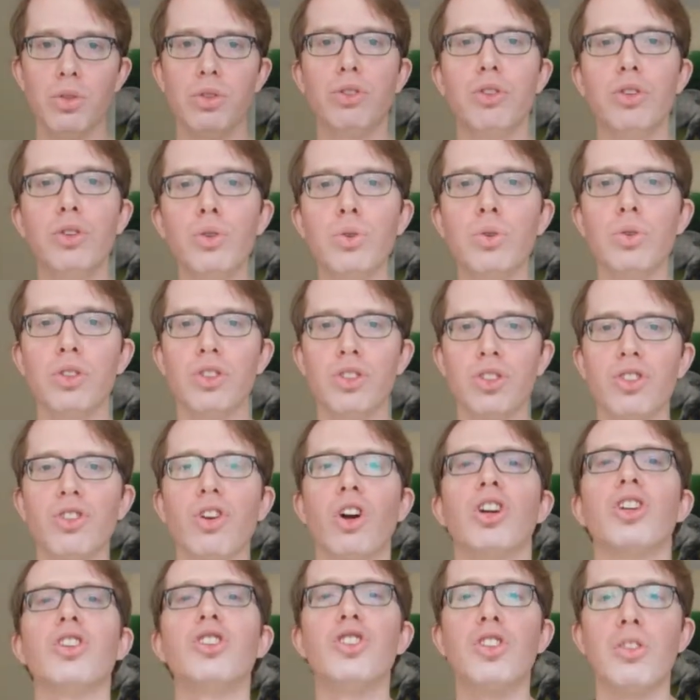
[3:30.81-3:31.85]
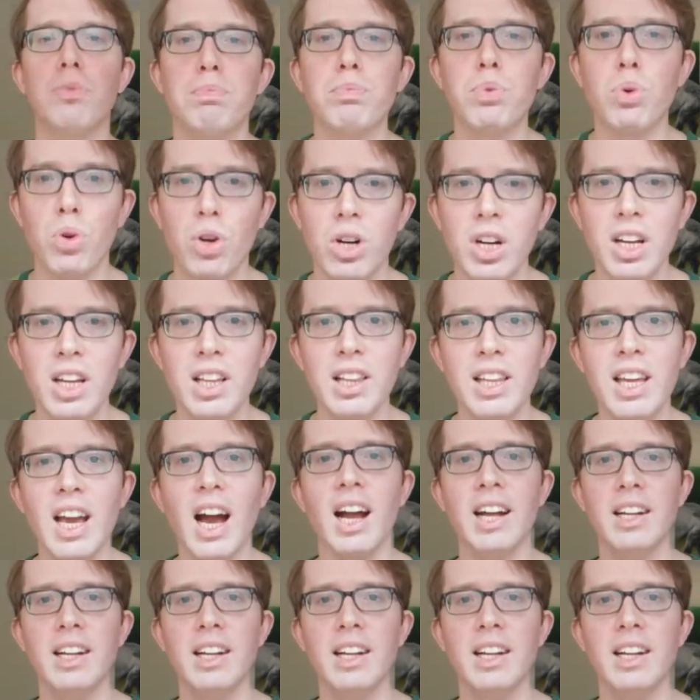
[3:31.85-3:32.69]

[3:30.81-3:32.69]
to start supporting the